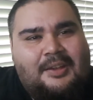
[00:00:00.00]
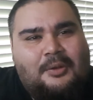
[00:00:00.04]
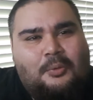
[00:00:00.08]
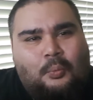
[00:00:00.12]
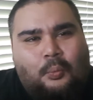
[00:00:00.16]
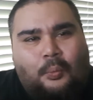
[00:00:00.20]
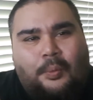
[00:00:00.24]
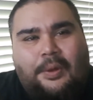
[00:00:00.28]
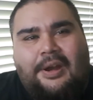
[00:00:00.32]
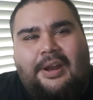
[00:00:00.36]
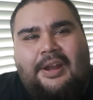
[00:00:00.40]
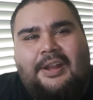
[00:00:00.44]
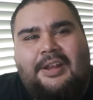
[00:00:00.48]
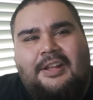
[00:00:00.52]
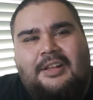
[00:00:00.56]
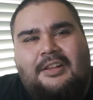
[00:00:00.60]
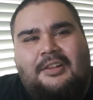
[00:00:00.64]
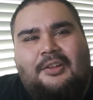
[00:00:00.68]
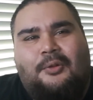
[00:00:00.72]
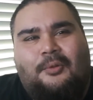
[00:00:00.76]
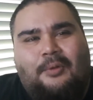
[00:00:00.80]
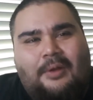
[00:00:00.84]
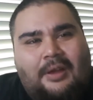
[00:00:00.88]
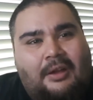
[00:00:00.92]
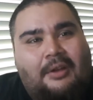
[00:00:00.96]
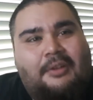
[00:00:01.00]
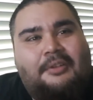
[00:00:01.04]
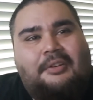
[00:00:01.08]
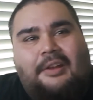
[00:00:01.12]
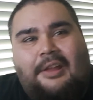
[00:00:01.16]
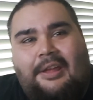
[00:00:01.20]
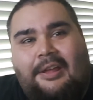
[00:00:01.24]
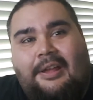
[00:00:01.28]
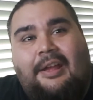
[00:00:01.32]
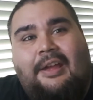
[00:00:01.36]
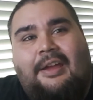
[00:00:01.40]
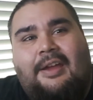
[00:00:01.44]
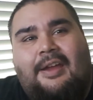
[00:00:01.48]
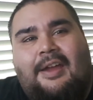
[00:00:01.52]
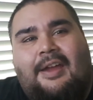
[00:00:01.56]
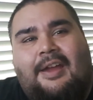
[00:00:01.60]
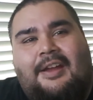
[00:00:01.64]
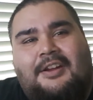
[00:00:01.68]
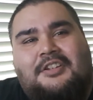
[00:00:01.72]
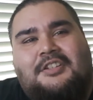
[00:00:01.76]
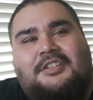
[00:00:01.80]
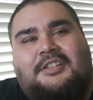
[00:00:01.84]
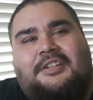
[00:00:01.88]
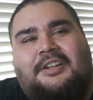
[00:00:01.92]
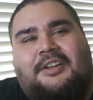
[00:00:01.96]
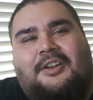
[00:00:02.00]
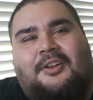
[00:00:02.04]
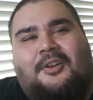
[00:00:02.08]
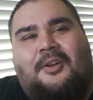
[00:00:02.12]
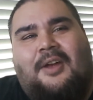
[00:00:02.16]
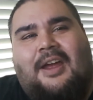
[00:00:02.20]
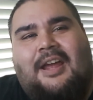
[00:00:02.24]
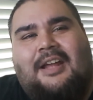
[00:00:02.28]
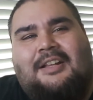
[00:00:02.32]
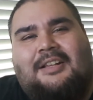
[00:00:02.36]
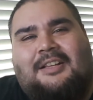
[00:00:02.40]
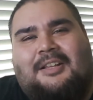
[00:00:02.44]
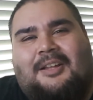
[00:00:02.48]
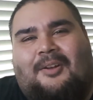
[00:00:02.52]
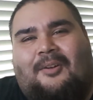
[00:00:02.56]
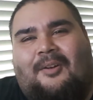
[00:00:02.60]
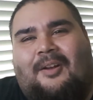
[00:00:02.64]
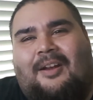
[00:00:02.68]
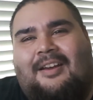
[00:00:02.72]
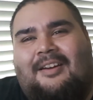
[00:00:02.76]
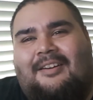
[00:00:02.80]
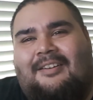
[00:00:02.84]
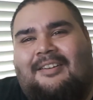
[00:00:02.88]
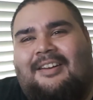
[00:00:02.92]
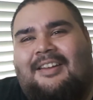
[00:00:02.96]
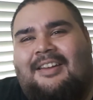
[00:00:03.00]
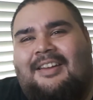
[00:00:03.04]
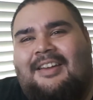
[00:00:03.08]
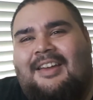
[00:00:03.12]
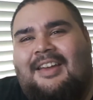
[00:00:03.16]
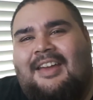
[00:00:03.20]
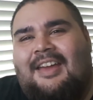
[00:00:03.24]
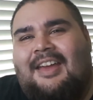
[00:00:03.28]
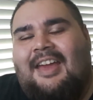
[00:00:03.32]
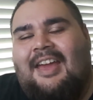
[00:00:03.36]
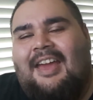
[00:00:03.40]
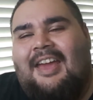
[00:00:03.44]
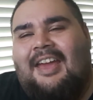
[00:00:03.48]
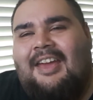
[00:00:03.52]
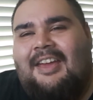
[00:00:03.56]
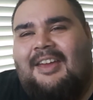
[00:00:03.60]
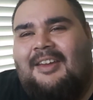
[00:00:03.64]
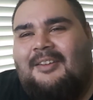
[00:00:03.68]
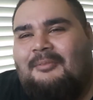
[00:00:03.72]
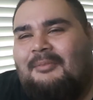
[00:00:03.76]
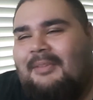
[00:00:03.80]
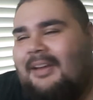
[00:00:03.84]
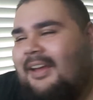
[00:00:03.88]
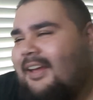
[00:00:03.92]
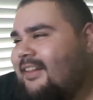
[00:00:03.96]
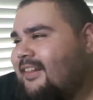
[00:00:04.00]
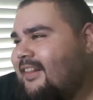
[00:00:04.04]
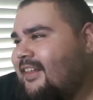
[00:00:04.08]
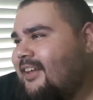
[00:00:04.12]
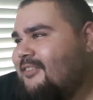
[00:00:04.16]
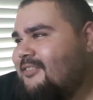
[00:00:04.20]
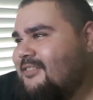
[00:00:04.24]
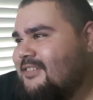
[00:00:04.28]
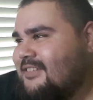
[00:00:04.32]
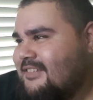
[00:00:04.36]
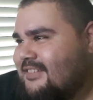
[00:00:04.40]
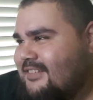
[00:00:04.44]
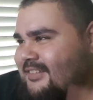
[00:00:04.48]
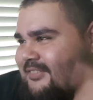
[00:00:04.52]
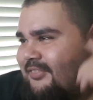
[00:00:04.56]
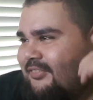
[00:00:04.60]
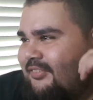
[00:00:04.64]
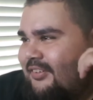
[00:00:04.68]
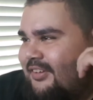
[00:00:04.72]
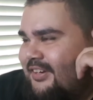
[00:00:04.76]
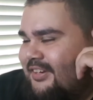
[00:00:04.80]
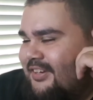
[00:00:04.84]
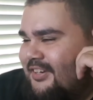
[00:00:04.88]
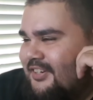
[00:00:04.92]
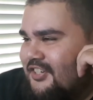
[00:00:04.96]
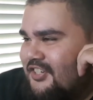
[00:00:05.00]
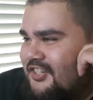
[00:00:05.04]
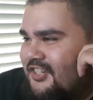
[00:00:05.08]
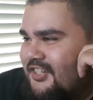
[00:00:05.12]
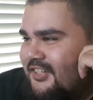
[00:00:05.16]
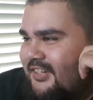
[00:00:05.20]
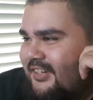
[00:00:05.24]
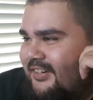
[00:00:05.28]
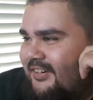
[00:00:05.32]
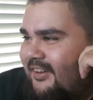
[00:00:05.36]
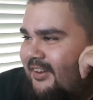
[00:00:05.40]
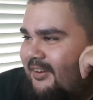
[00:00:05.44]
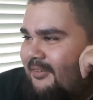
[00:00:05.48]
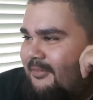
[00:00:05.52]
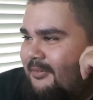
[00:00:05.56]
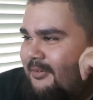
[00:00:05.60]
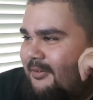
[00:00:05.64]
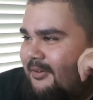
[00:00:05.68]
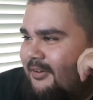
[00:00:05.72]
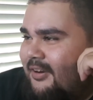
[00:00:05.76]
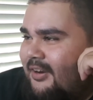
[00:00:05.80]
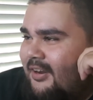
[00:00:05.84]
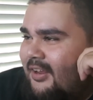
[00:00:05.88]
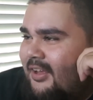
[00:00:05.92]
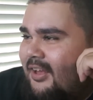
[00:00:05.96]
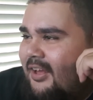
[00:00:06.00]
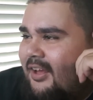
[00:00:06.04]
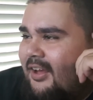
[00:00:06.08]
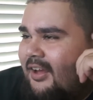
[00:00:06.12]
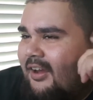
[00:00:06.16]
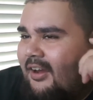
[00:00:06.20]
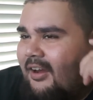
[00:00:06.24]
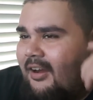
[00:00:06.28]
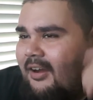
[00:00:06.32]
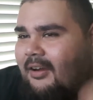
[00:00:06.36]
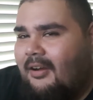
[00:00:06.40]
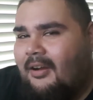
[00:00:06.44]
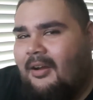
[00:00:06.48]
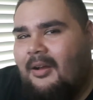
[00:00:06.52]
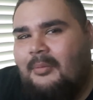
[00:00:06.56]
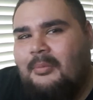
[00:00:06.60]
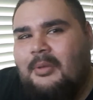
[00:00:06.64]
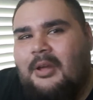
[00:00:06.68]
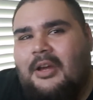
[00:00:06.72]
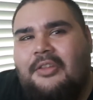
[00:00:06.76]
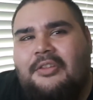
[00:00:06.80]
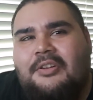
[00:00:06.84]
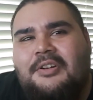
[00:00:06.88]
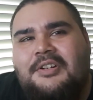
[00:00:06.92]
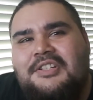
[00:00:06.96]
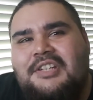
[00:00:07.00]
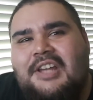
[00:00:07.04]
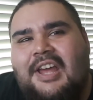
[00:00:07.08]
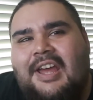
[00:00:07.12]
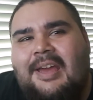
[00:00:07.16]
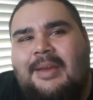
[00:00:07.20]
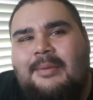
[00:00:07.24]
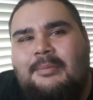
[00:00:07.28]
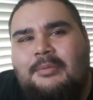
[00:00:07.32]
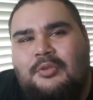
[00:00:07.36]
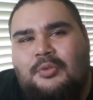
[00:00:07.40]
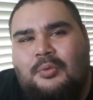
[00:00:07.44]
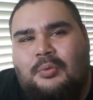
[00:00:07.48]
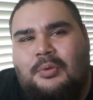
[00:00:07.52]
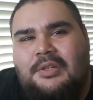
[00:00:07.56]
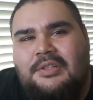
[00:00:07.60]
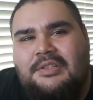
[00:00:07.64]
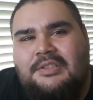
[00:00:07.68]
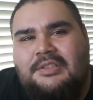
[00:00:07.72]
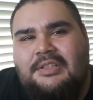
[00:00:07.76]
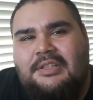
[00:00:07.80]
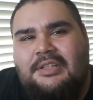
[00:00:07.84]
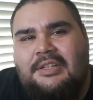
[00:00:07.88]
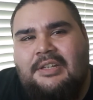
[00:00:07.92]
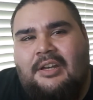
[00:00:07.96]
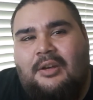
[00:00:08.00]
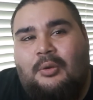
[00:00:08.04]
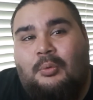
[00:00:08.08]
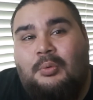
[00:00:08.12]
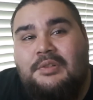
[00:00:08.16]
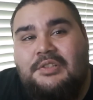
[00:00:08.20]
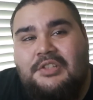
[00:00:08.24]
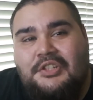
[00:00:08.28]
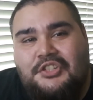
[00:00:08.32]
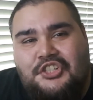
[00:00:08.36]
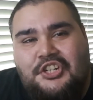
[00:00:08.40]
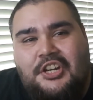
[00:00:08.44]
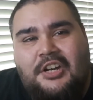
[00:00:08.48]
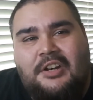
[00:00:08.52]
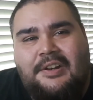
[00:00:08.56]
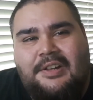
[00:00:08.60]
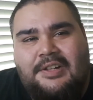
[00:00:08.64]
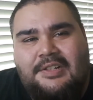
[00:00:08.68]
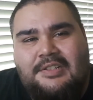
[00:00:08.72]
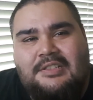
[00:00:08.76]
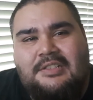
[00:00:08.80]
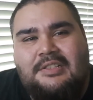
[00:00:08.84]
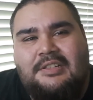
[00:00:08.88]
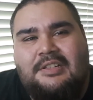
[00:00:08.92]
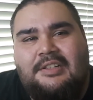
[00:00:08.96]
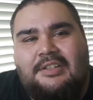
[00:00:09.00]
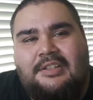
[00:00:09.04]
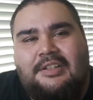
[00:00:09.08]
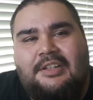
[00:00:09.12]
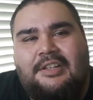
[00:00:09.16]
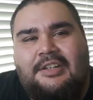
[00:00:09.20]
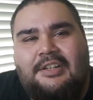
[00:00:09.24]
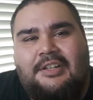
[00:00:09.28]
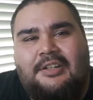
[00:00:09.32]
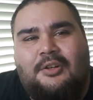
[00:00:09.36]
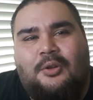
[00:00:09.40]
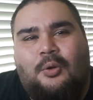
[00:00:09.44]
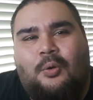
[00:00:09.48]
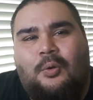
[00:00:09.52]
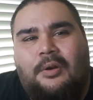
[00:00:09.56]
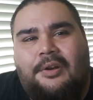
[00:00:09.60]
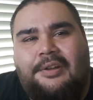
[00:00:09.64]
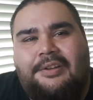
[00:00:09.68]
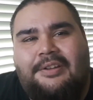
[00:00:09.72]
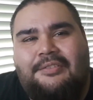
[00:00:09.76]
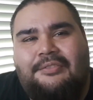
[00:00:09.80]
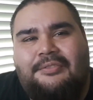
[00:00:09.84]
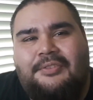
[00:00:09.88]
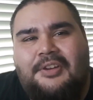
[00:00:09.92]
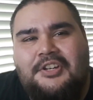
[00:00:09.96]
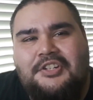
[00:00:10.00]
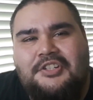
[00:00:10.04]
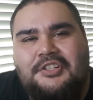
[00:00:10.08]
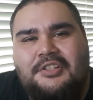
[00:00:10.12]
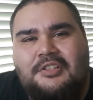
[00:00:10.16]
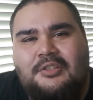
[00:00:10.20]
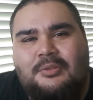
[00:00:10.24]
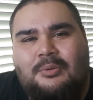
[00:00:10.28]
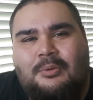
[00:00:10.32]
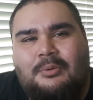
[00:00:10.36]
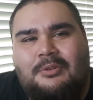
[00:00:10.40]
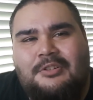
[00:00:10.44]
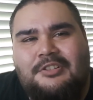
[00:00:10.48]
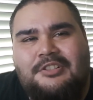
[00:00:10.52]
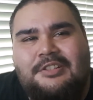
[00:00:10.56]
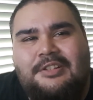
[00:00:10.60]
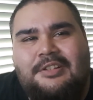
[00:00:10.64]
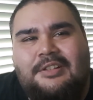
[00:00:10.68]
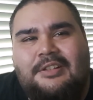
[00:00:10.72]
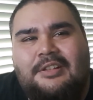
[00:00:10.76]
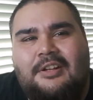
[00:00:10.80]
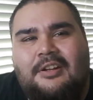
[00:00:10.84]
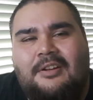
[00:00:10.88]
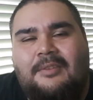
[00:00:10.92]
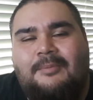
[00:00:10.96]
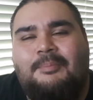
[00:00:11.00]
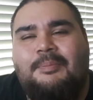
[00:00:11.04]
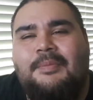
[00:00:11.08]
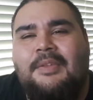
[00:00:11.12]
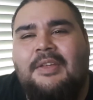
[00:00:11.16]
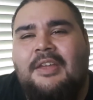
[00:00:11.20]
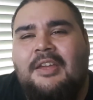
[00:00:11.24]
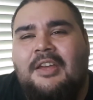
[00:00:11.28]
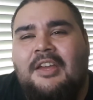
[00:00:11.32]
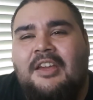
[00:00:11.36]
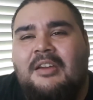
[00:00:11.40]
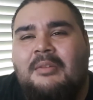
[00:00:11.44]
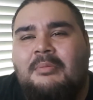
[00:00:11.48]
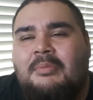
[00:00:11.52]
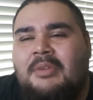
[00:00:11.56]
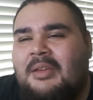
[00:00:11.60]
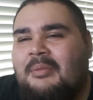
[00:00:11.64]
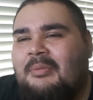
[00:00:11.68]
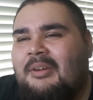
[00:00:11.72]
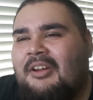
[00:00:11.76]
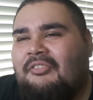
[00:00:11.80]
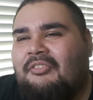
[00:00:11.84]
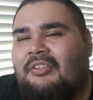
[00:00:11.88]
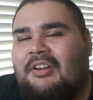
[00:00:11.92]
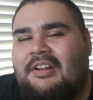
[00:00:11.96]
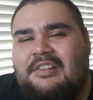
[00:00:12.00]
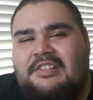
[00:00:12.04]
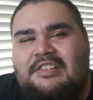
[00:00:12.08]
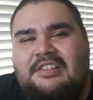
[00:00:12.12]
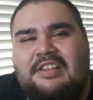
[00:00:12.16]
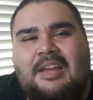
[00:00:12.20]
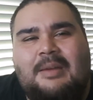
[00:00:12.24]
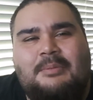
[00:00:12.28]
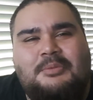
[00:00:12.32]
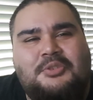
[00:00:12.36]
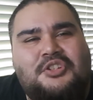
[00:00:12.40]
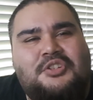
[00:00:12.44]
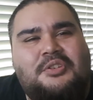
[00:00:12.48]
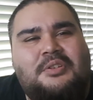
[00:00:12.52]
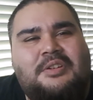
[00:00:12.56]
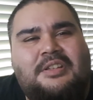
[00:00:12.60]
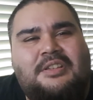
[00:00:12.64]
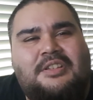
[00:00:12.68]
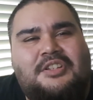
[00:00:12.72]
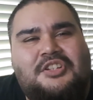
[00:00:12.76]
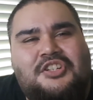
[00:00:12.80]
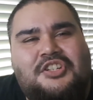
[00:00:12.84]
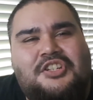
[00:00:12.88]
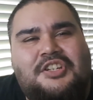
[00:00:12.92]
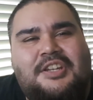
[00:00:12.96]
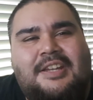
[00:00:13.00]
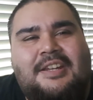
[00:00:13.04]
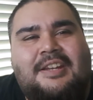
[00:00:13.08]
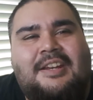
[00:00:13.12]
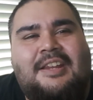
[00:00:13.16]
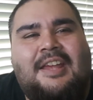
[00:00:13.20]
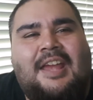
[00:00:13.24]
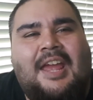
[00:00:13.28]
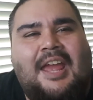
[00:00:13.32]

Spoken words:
when I hit the ground, like I actually cracked the ground. And man, that was the funniest shit ever. Other times was the chair incident in Horror Confessions, when we're sitting there, me and my friend Sam shooting the shit,